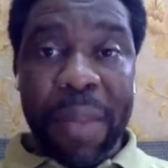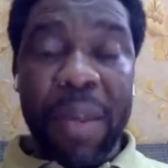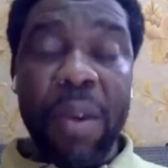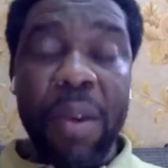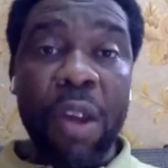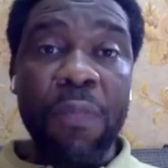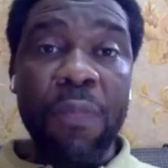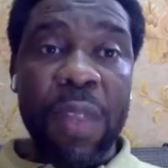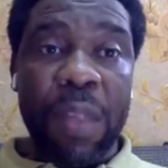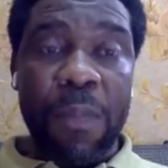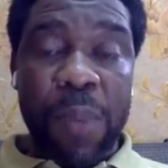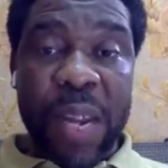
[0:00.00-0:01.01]
may not
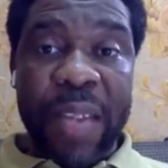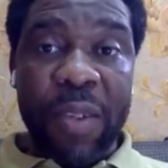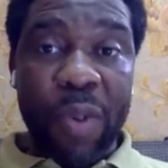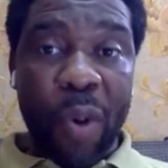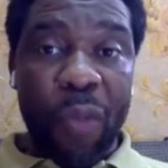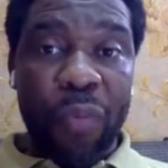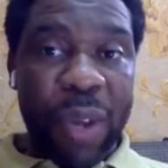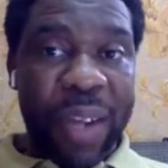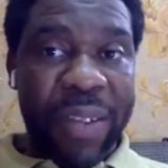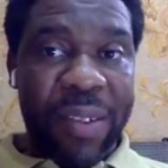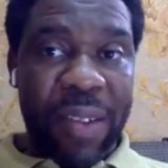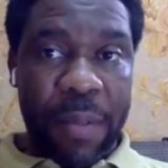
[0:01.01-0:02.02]
be the place of
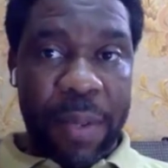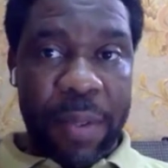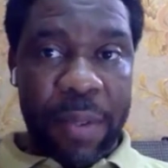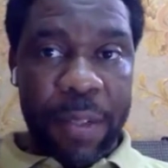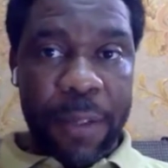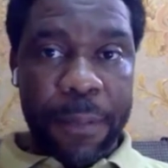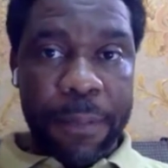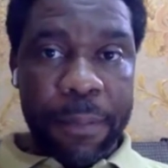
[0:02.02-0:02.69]
your assignment.